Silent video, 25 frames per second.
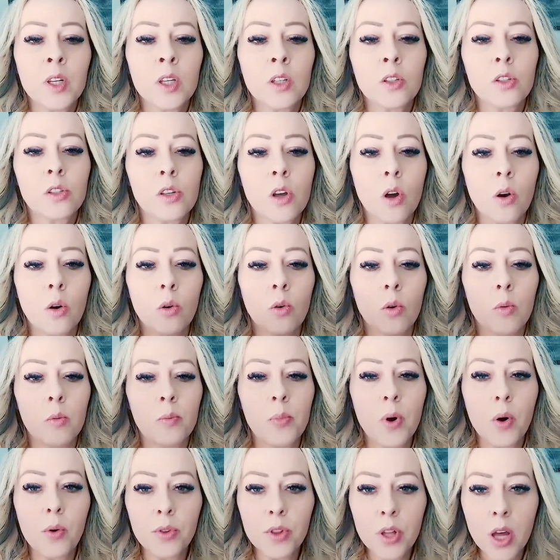So
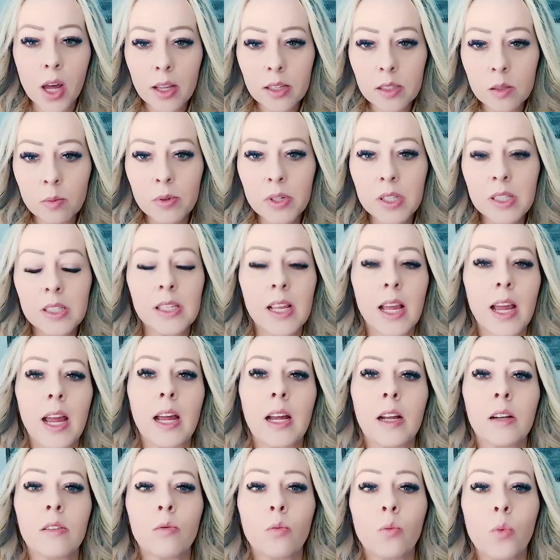both husbands
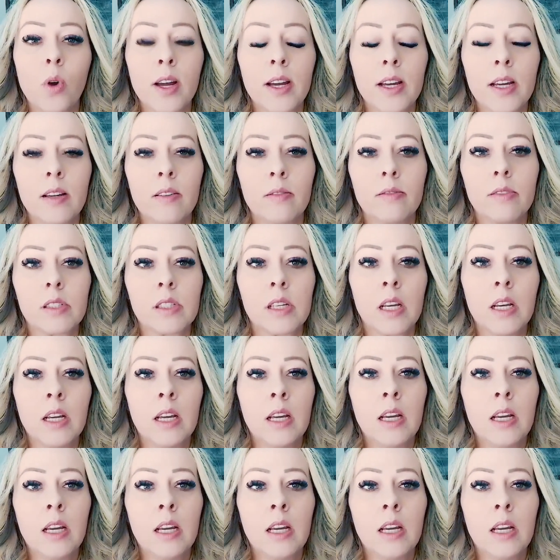and wives